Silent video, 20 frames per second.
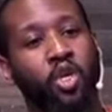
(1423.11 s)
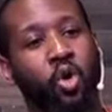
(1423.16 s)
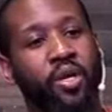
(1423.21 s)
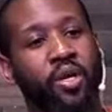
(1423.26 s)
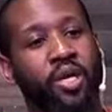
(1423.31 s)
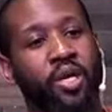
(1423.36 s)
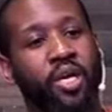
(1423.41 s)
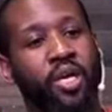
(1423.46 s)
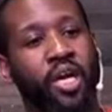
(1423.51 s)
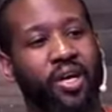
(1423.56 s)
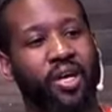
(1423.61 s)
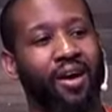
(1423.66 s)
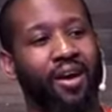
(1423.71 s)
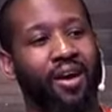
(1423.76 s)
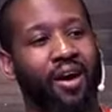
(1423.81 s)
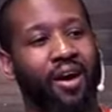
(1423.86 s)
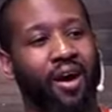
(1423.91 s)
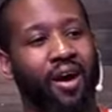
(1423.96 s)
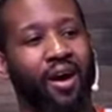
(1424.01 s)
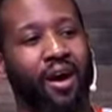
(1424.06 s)
that regardless of
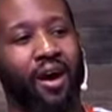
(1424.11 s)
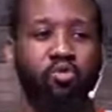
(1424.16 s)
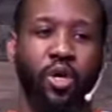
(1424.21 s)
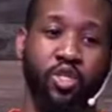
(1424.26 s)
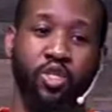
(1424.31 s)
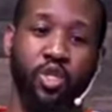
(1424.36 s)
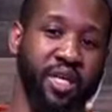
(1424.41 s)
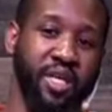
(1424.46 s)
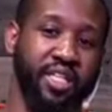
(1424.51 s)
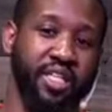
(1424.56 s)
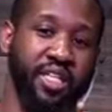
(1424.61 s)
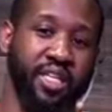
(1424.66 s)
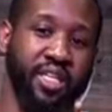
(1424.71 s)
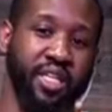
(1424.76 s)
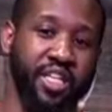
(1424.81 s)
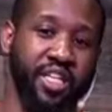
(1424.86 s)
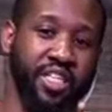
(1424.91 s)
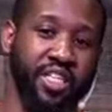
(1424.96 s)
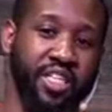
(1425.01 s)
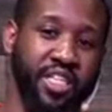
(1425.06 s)
what took place in
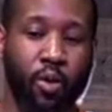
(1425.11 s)
Egypt,